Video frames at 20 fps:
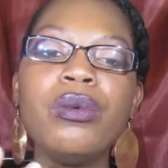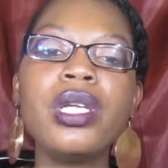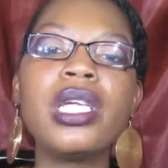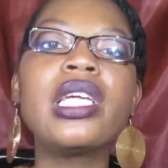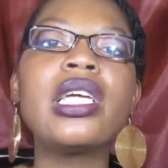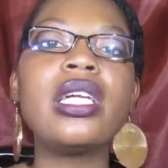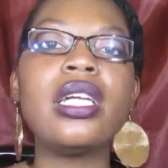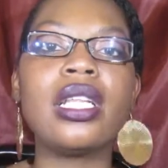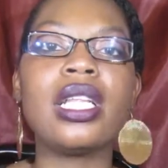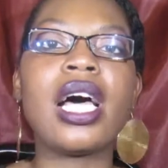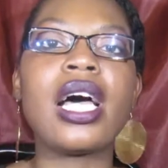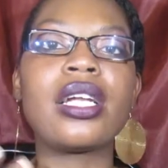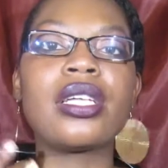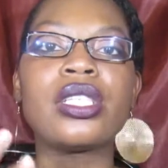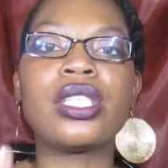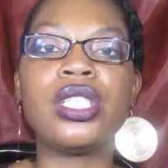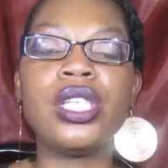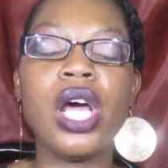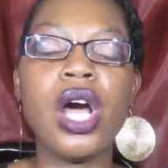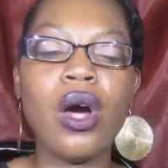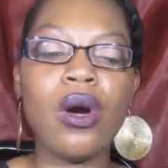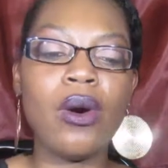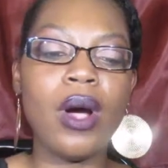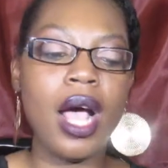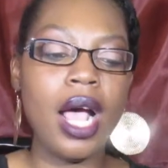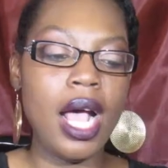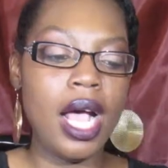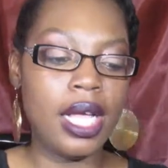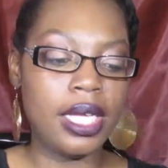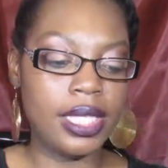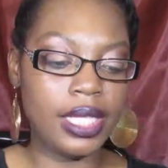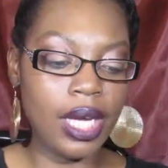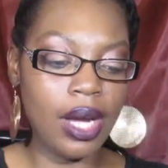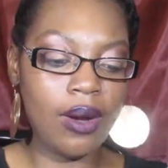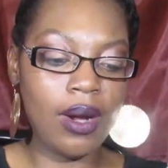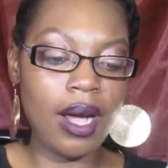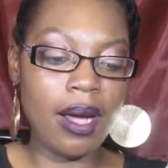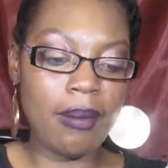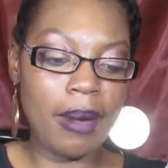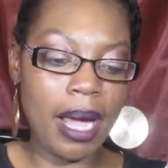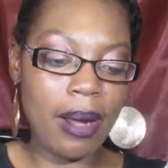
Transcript: get a lot of snow. So I